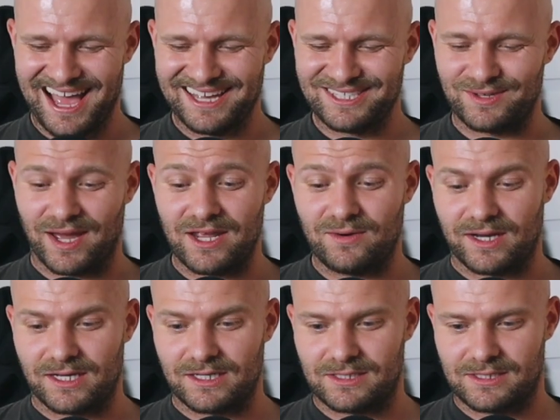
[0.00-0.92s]
So
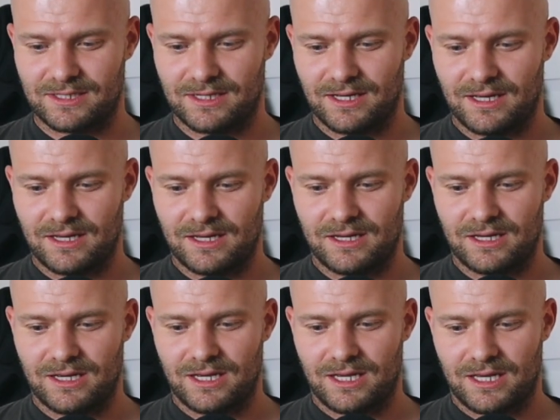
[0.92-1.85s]
anyways...
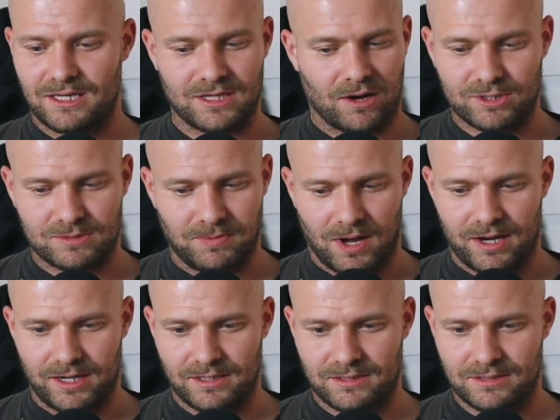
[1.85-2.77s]
He's not
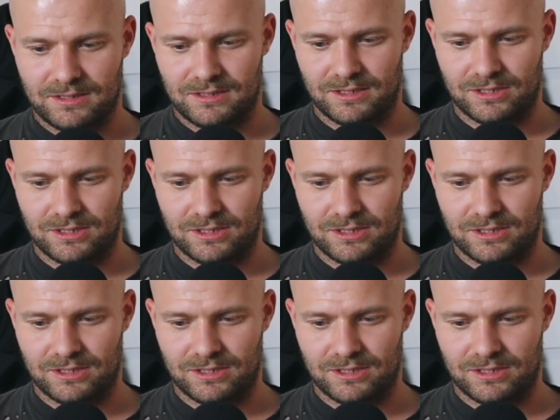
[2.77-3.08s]
responding to